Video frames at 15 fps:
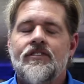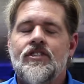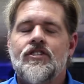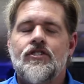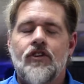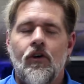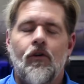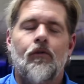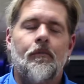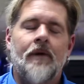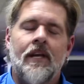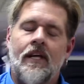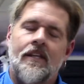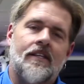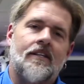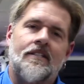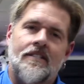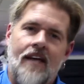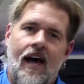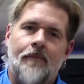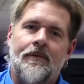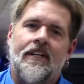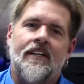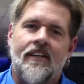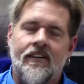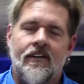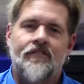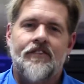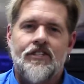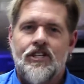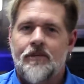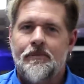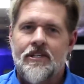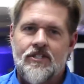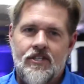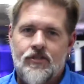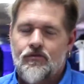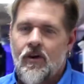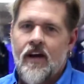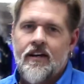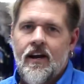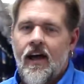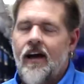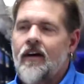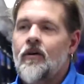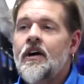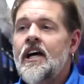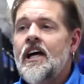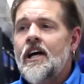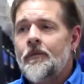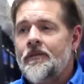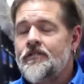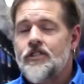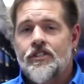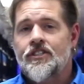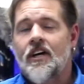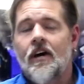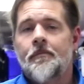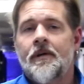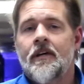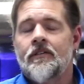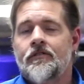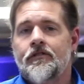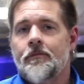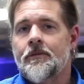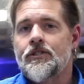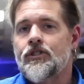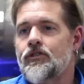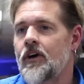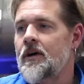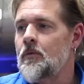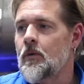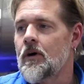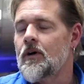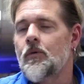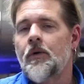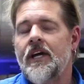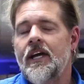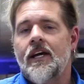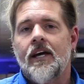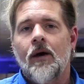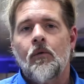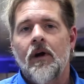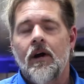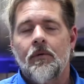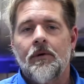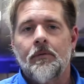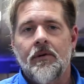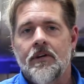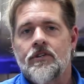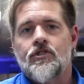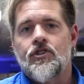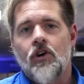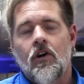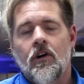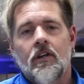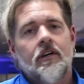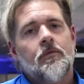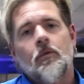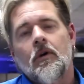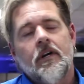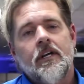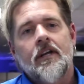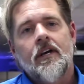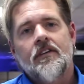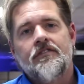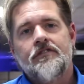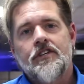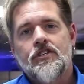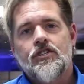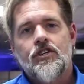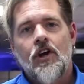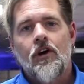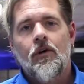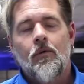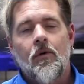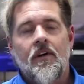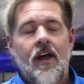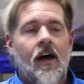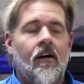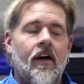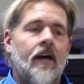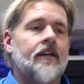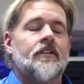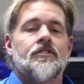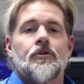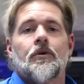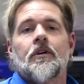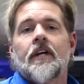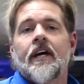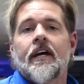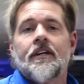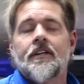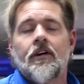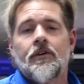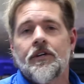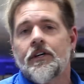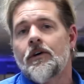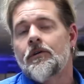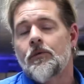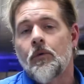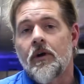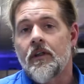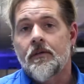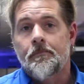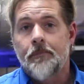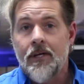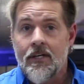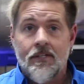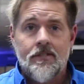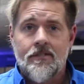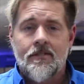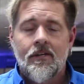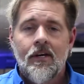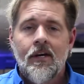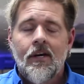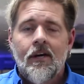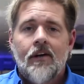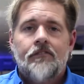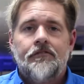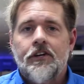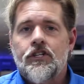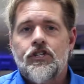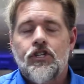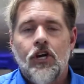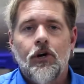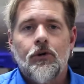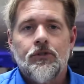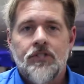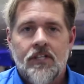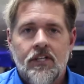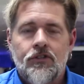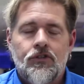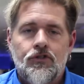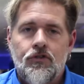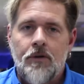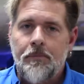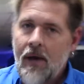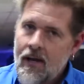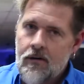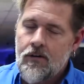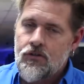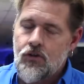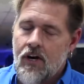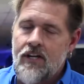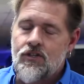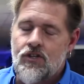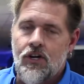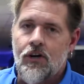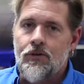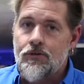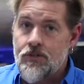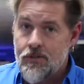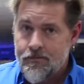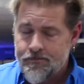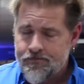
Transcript: so many things happening here at Fishy Business right now. We've just come in from a straight work week where we were in Charlotte working at a fish show. We're now heading to Orlando to go to one of the biggest fish shows and industry trade shows